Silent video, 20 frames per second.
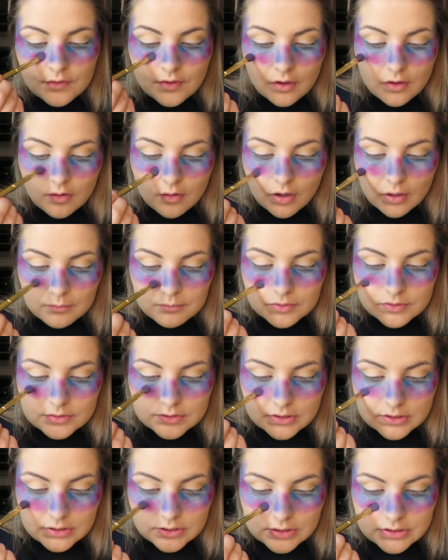So I'm
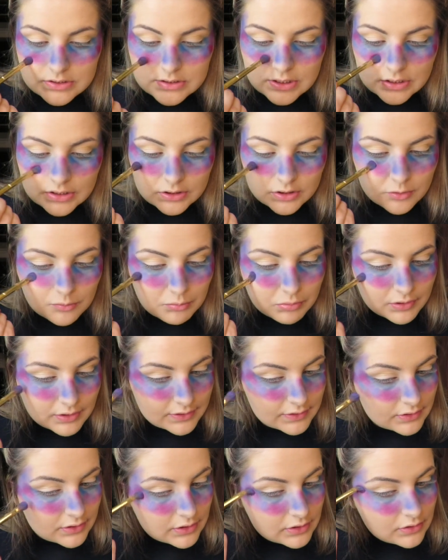just gonna continue
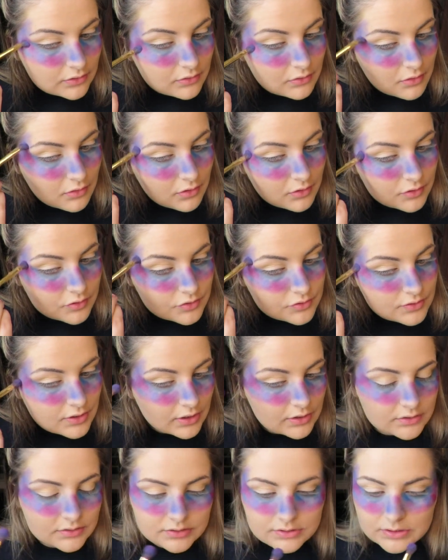blending and just
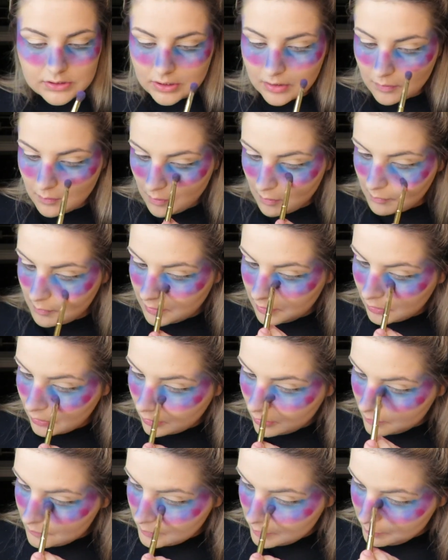kind of seeing what we can
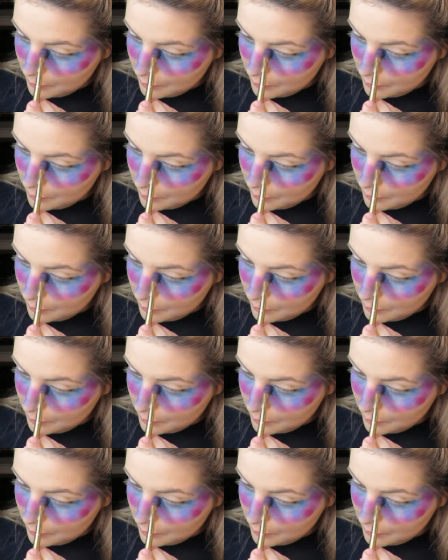come